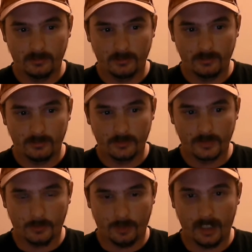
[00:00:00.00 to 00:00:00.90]

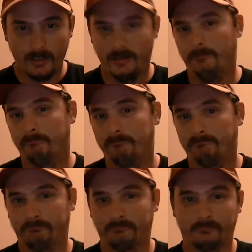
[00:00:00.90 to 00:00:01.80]
So what I did
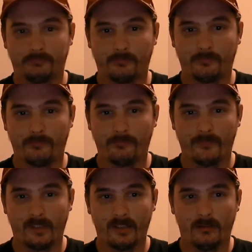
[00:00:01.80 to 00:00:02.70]

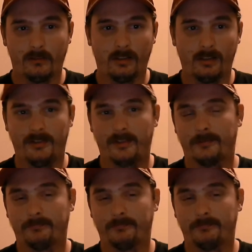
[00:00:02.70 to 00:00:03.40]
was